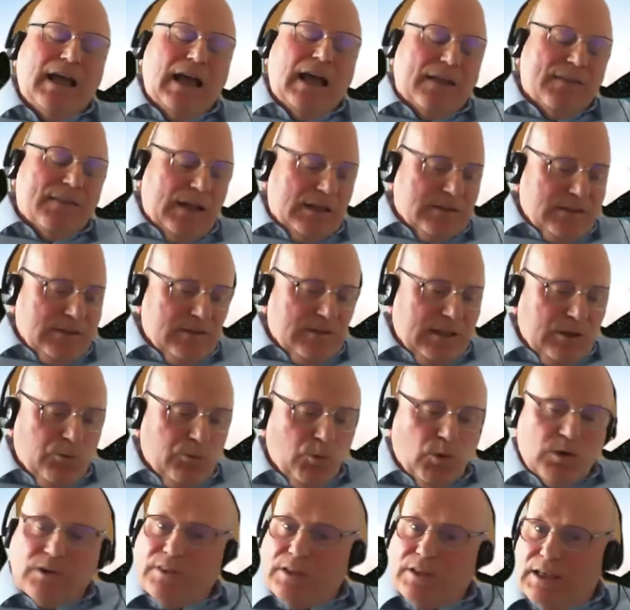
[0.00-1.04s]
And that's, I think,
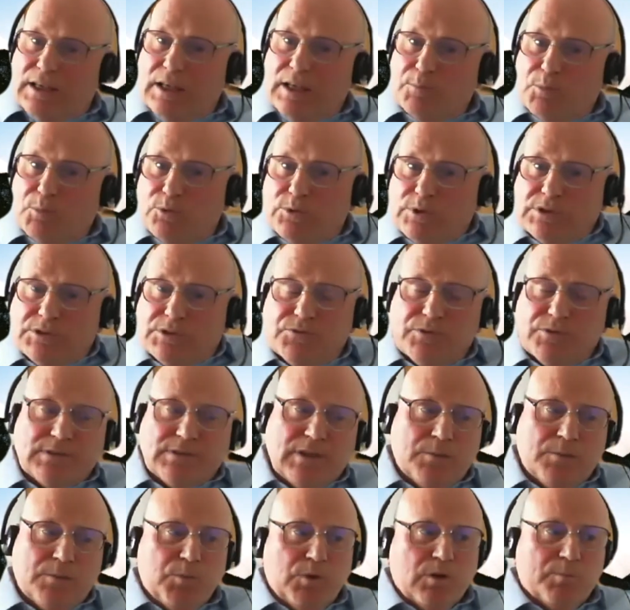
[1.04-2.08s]
one of the key points, for
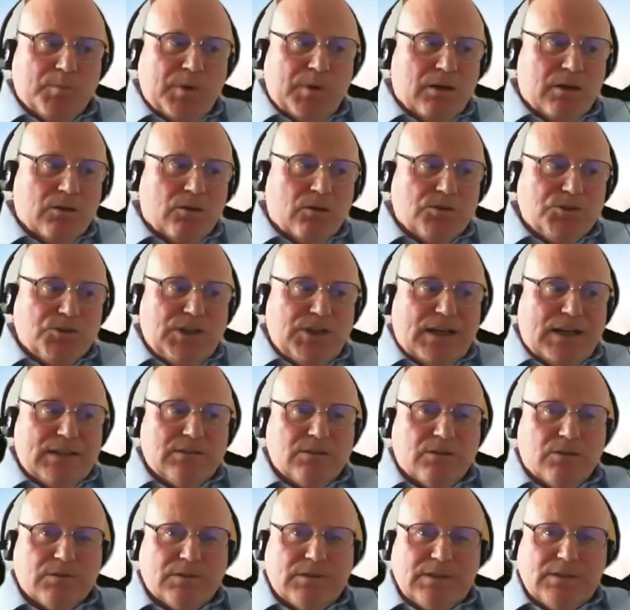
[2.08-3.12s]
example, about like jazz
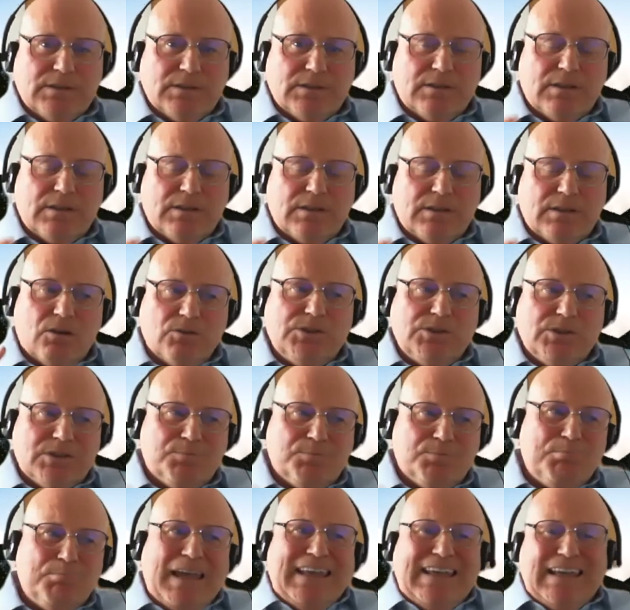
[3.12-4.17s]
artists. They're not
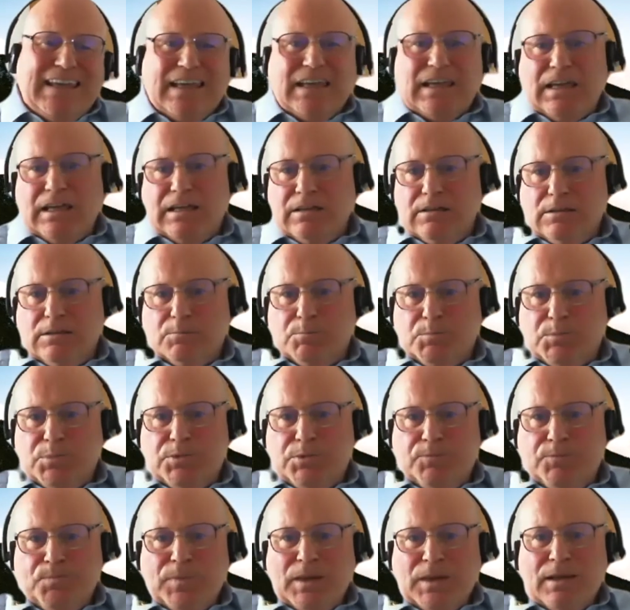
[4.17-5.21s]
just making it up,
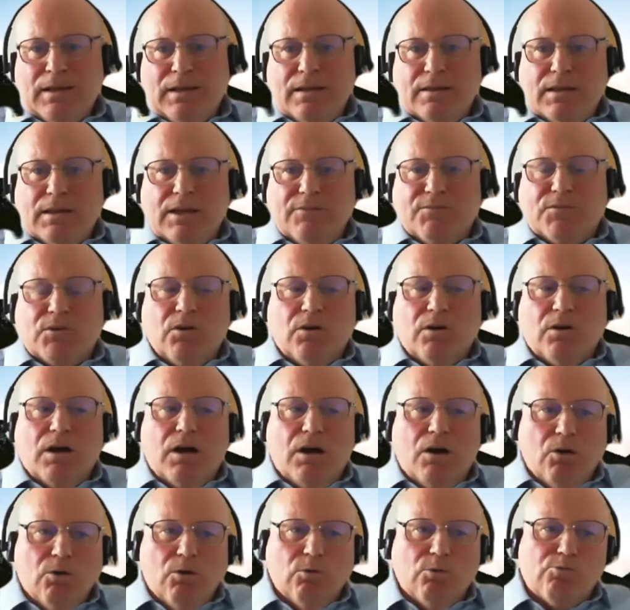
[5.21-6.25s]
they've got a
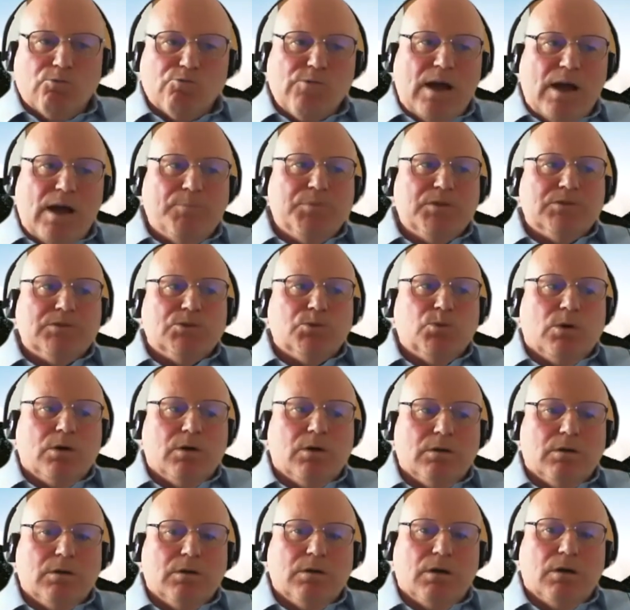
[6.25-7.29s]
whole
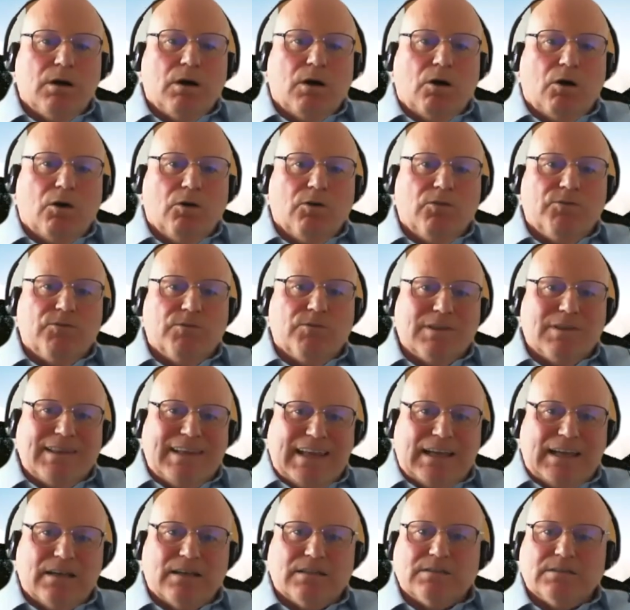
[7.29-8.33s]
repertoire of
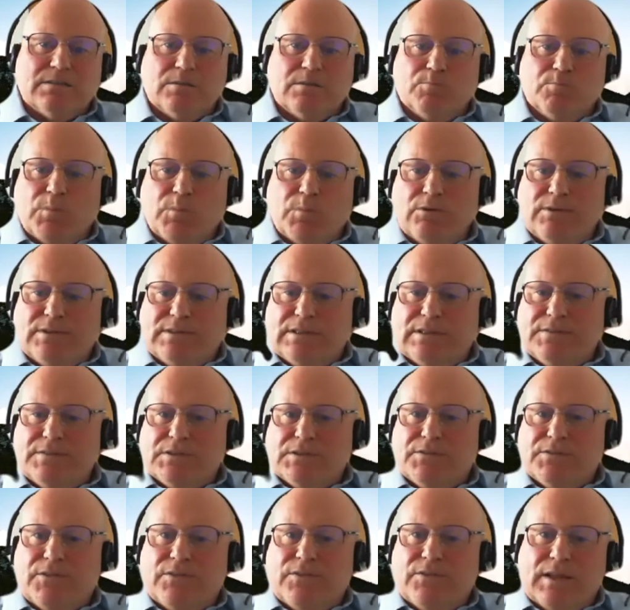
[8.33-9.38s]
licks and motives
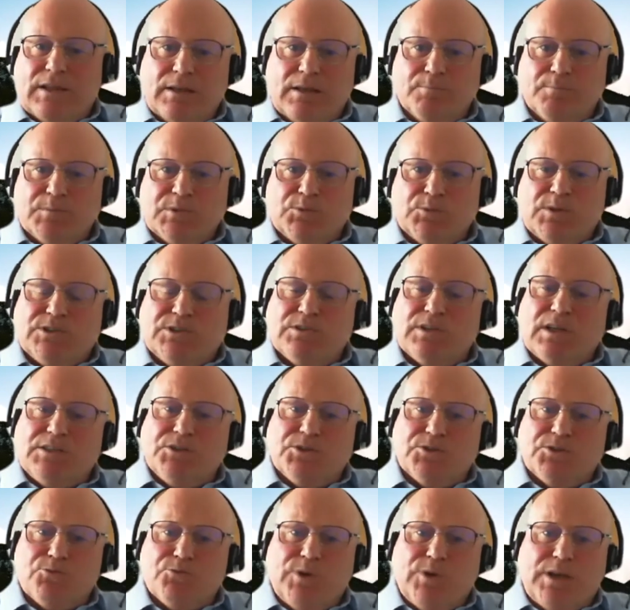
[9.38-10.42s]
and themes, which they
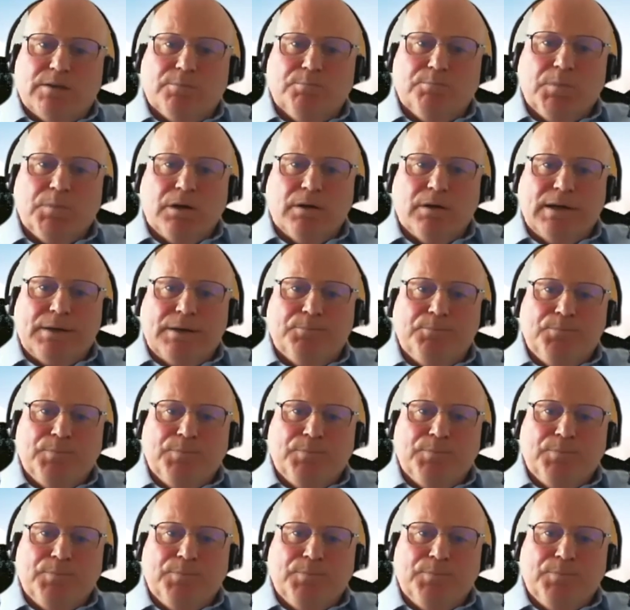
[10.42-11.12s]
just recombine.